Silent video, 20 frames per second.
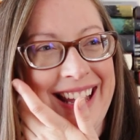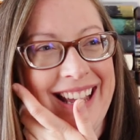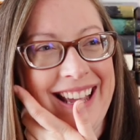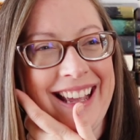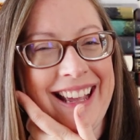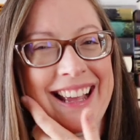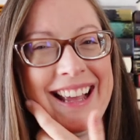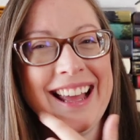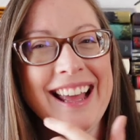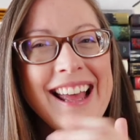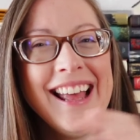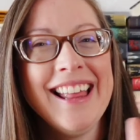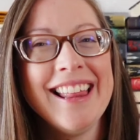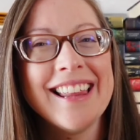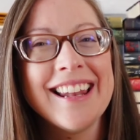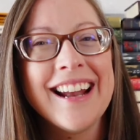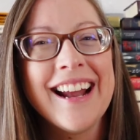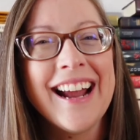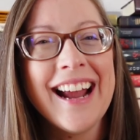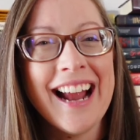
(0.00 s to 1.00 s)
Okay?
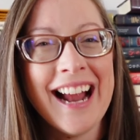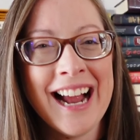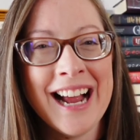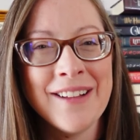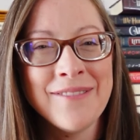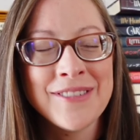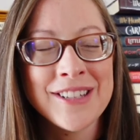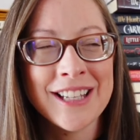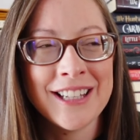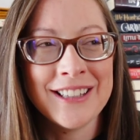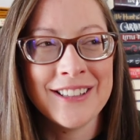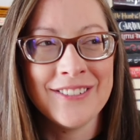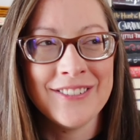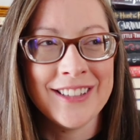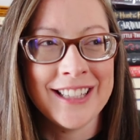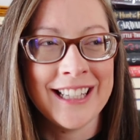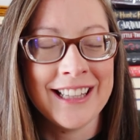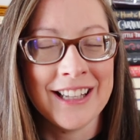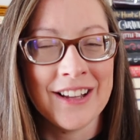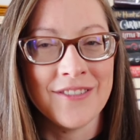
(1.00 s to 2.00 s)
and I
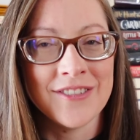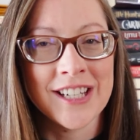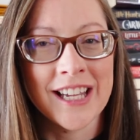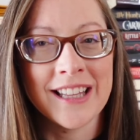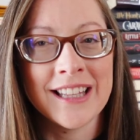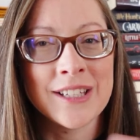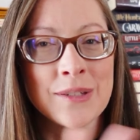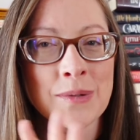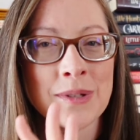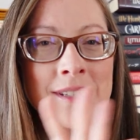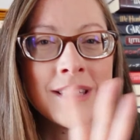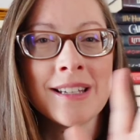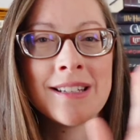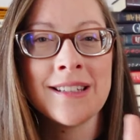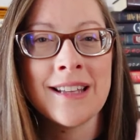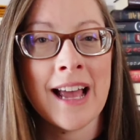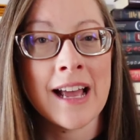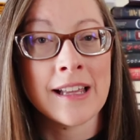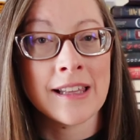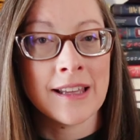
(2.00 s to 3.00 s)
absolutely loved it. This was
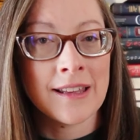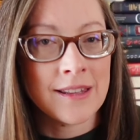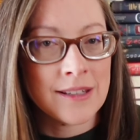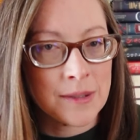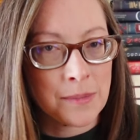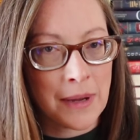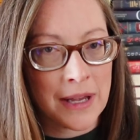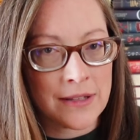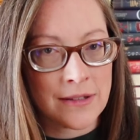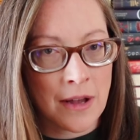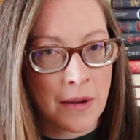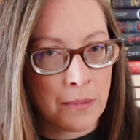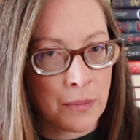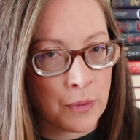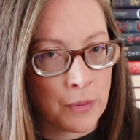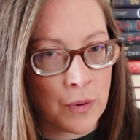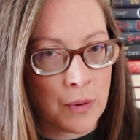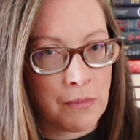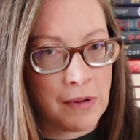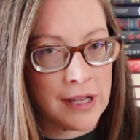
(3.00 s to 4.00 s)
exactly the space
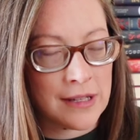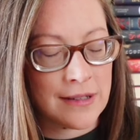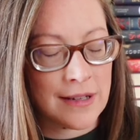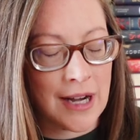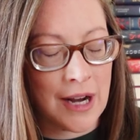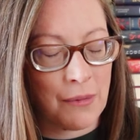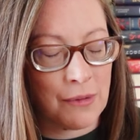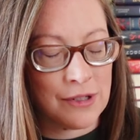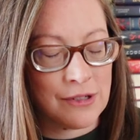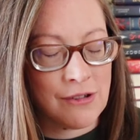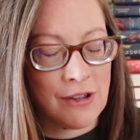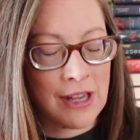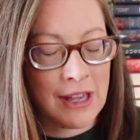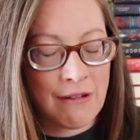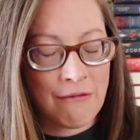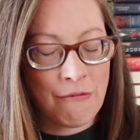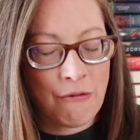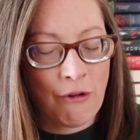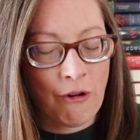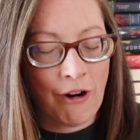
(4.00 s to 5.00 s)
opera romance that I was
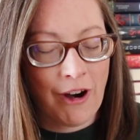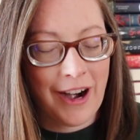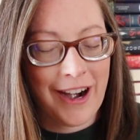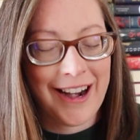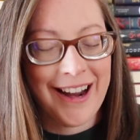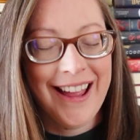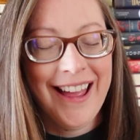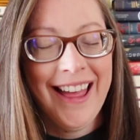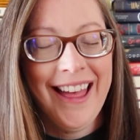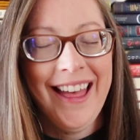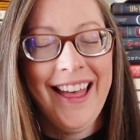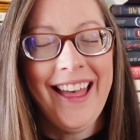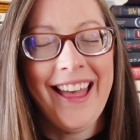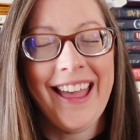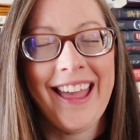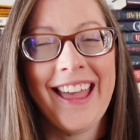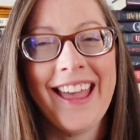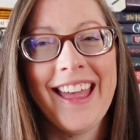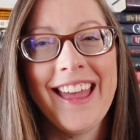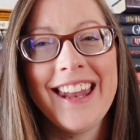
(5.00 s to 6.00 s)
looking for.
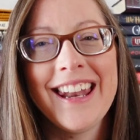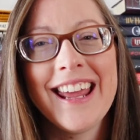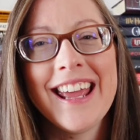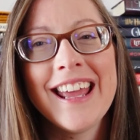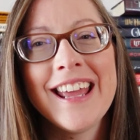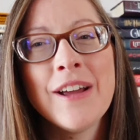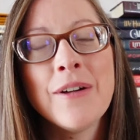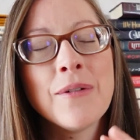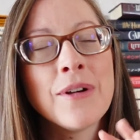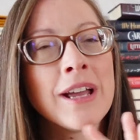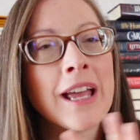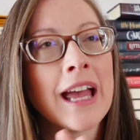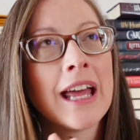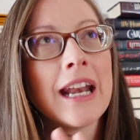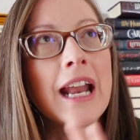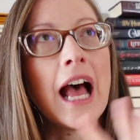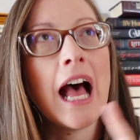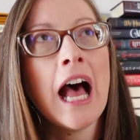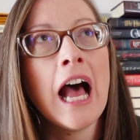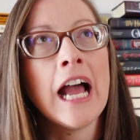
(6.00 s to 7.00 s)
And it,
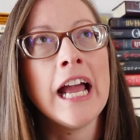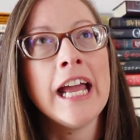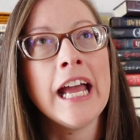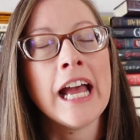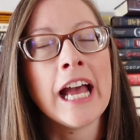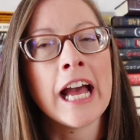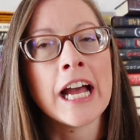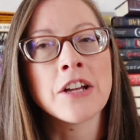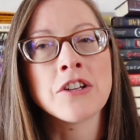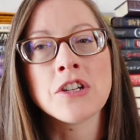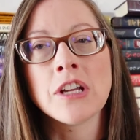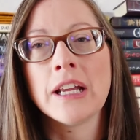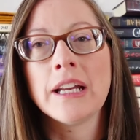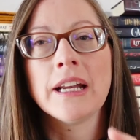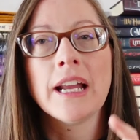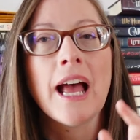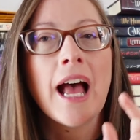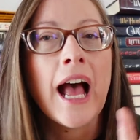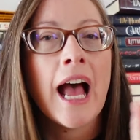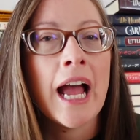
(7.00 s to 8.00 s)
again, high
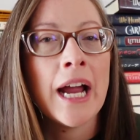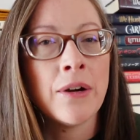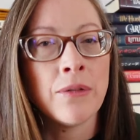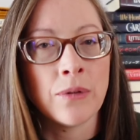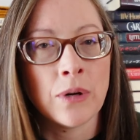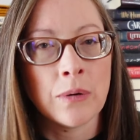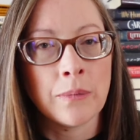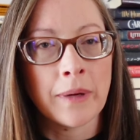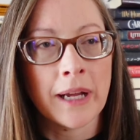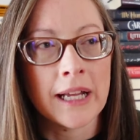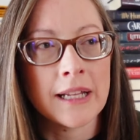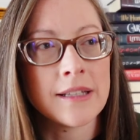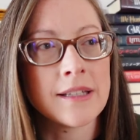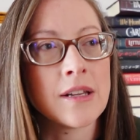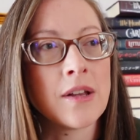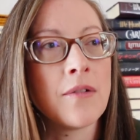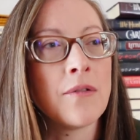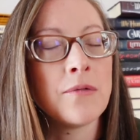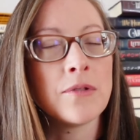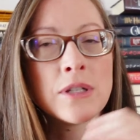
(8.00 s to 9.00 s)
action, high
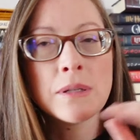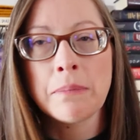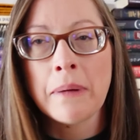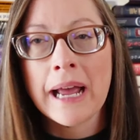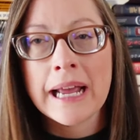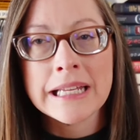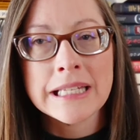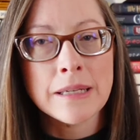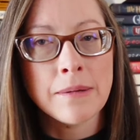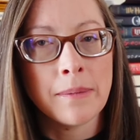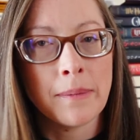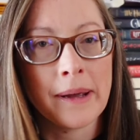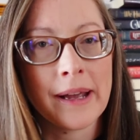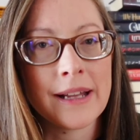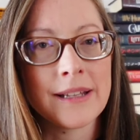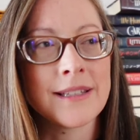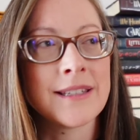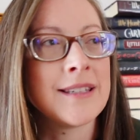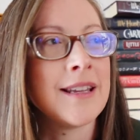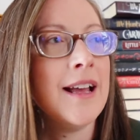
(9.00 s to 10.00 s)
romance, spicy
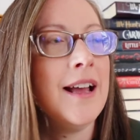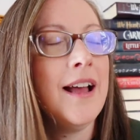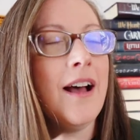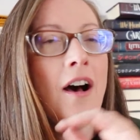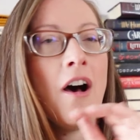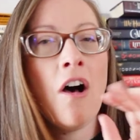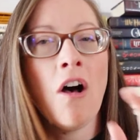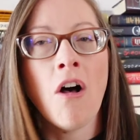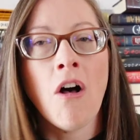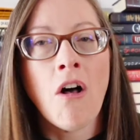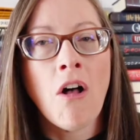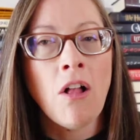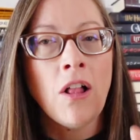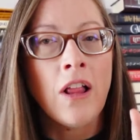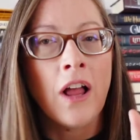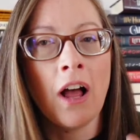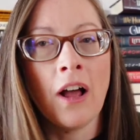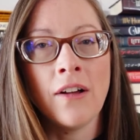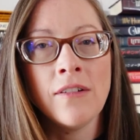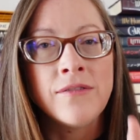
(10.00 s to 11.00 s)
bits,
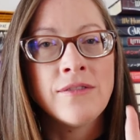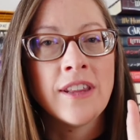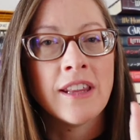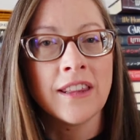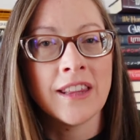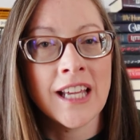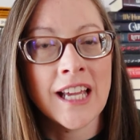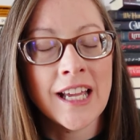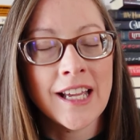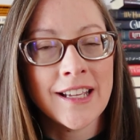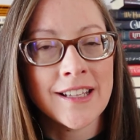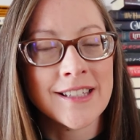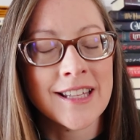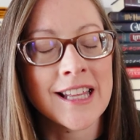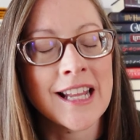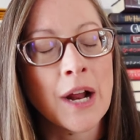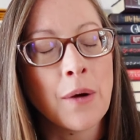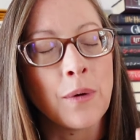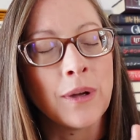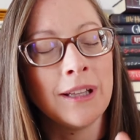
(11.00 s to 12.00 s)
all of the
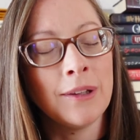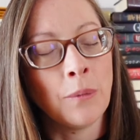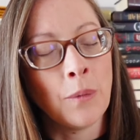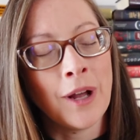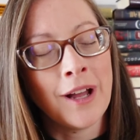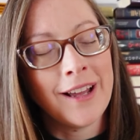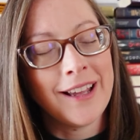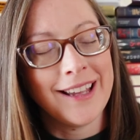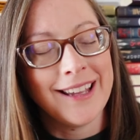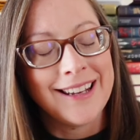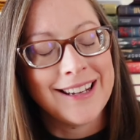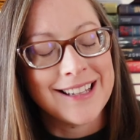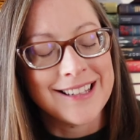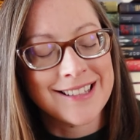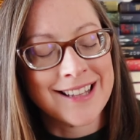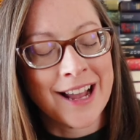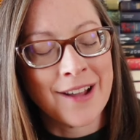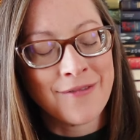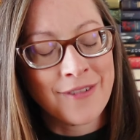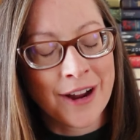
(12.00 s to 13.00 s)
things that I would want in a
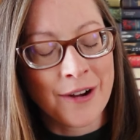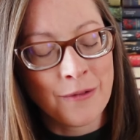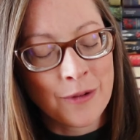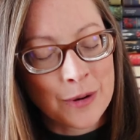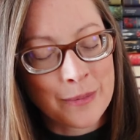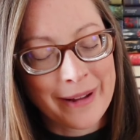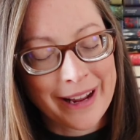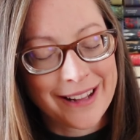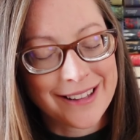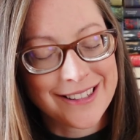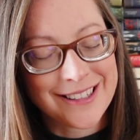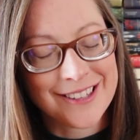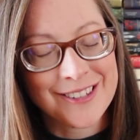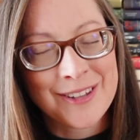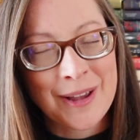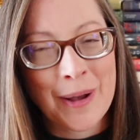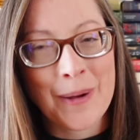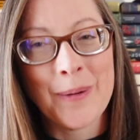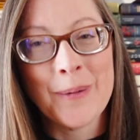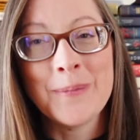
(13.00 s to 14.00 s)
sci-fi romance.
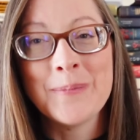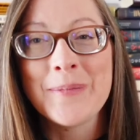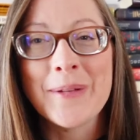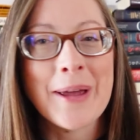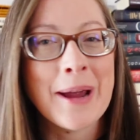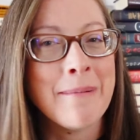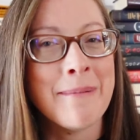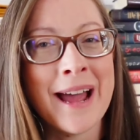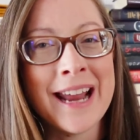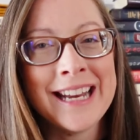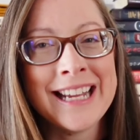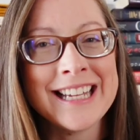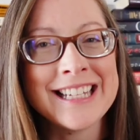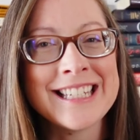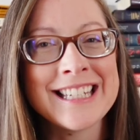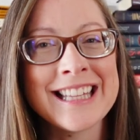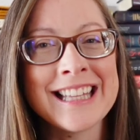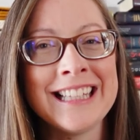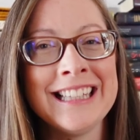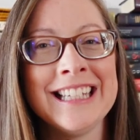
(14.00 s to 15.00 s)
So I'm adding
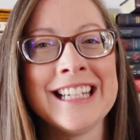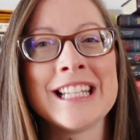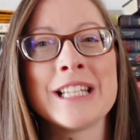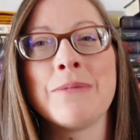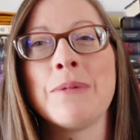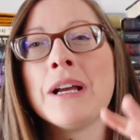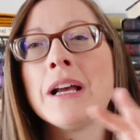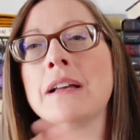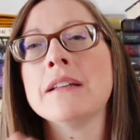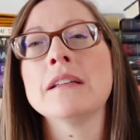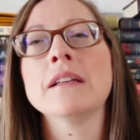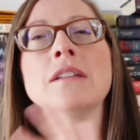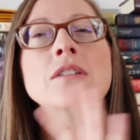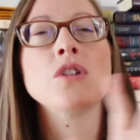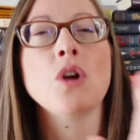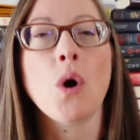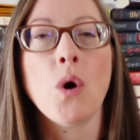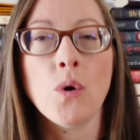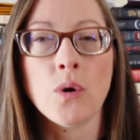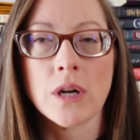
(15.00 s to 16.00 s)
it to the list because
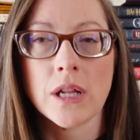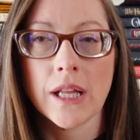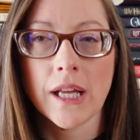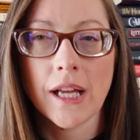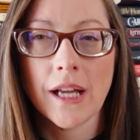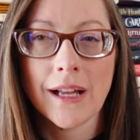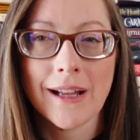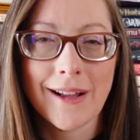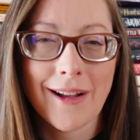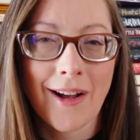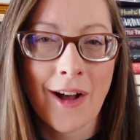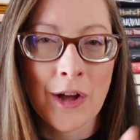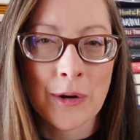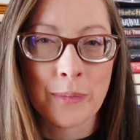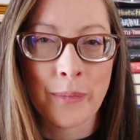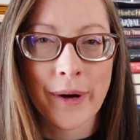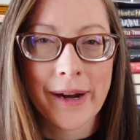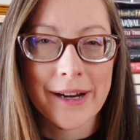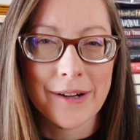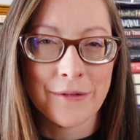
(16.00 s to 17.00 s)
it's totally
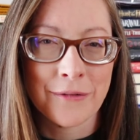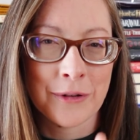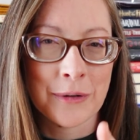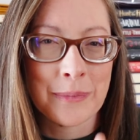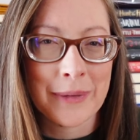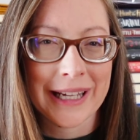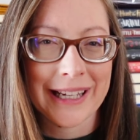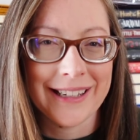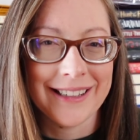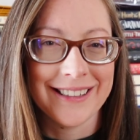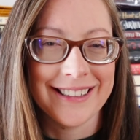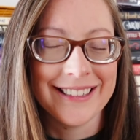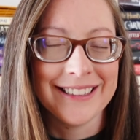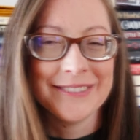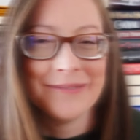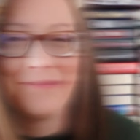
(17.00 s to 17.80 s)
on brand for me.